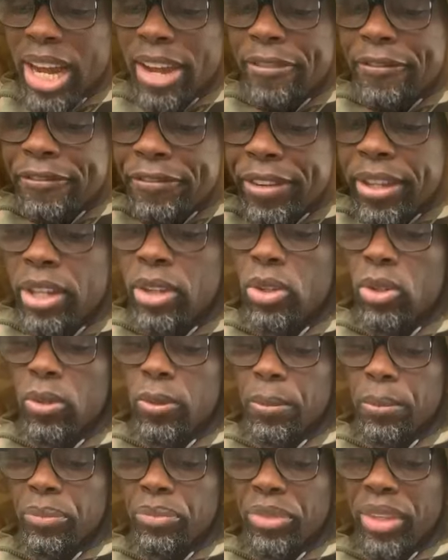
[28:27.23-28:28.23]
that
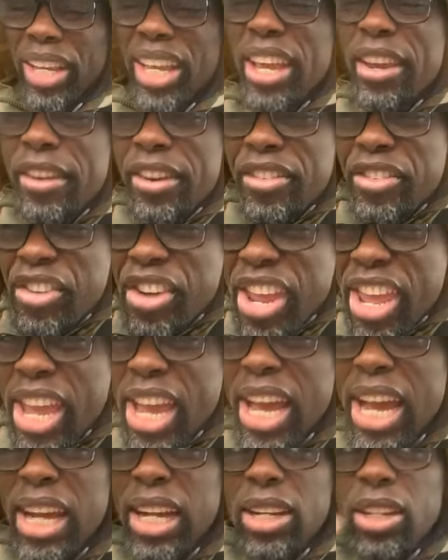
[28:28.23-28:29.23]
fail. A
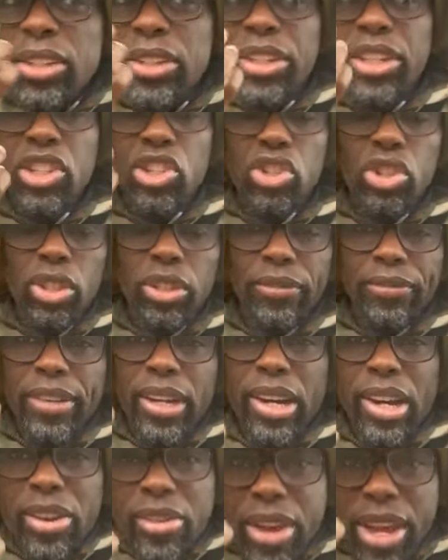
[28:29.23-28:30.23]
rare condition,
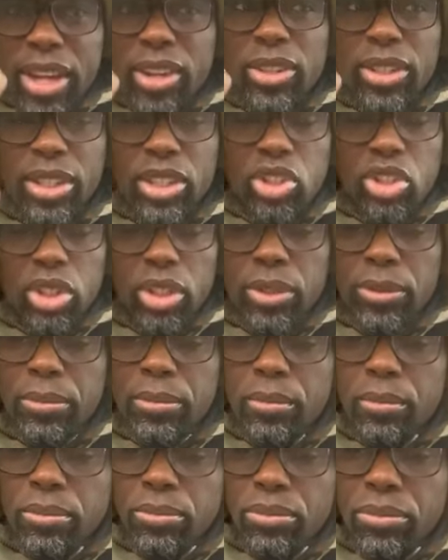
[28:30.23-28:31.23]
very rare condition,
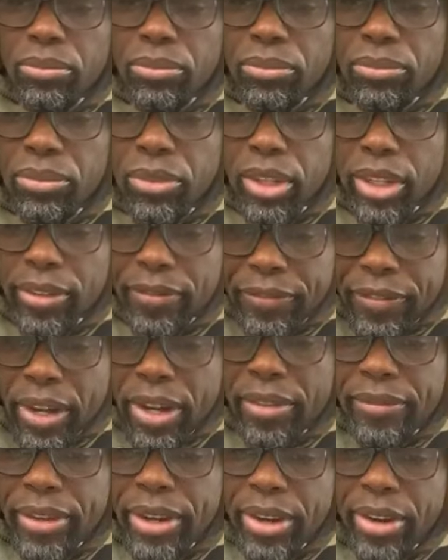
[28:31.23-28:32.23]

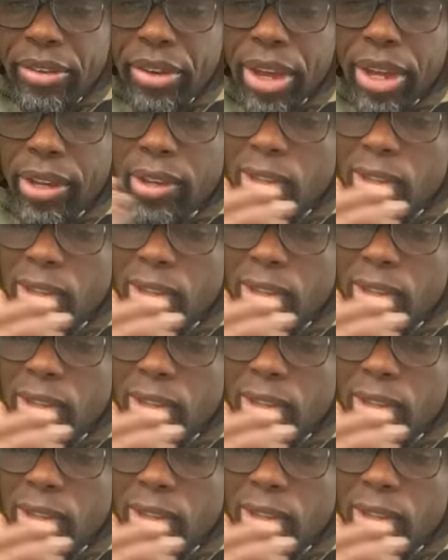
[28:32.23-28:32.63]
very, very